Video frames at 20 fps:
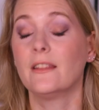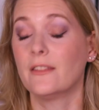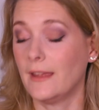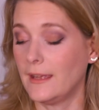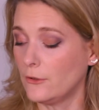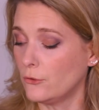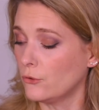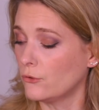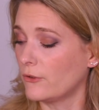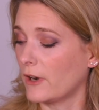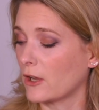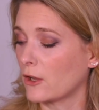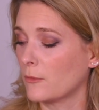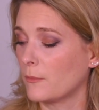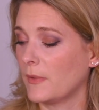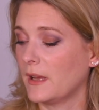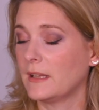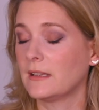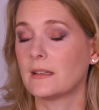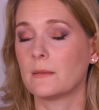They do
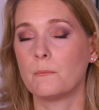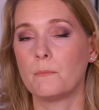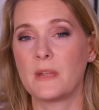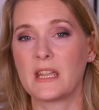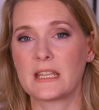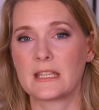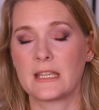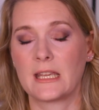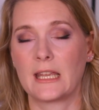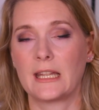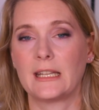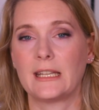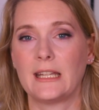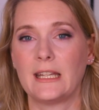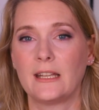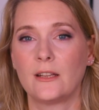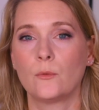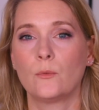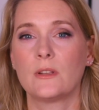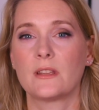recommend mixing it
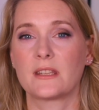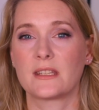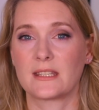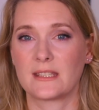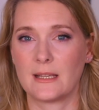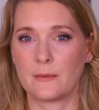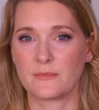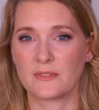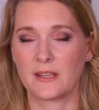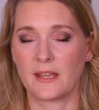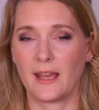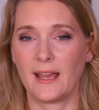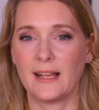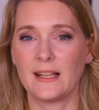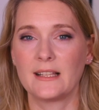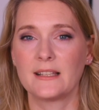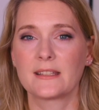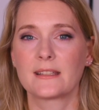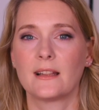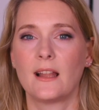in with something
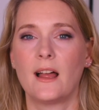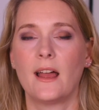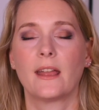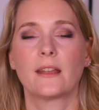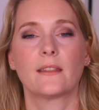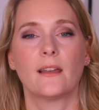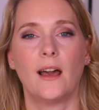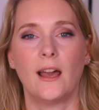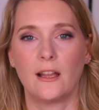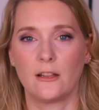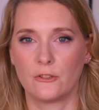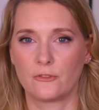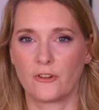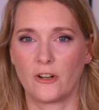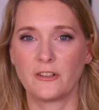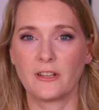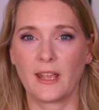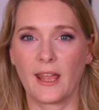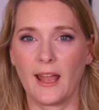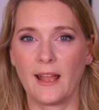else like the
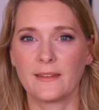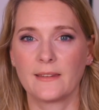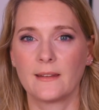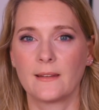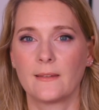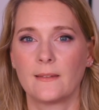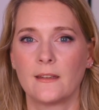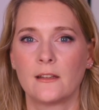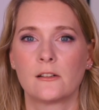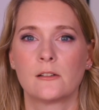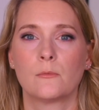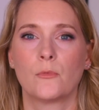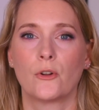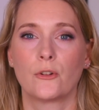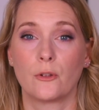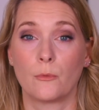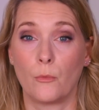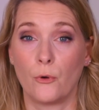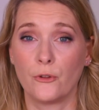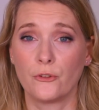hyaluronic acid serum or
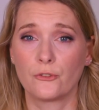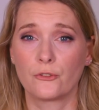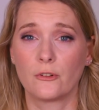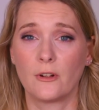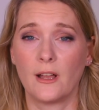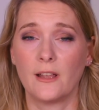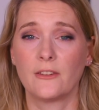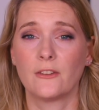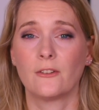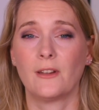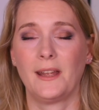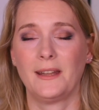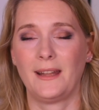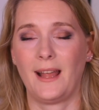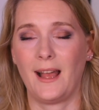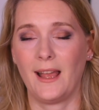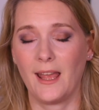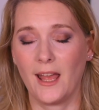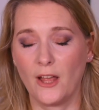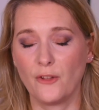your moisturizer, and
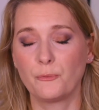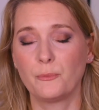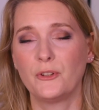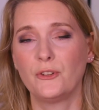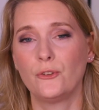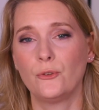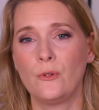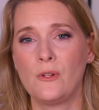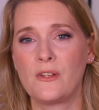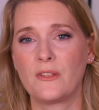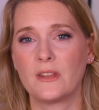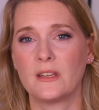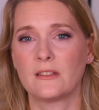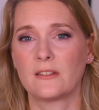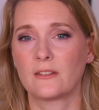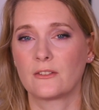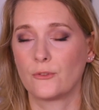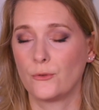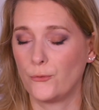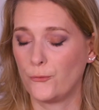I have been doing
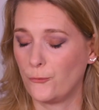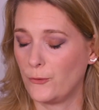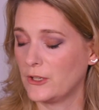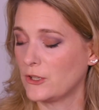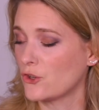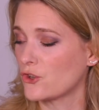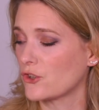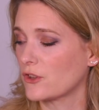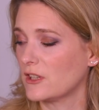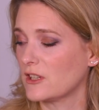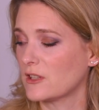this to finish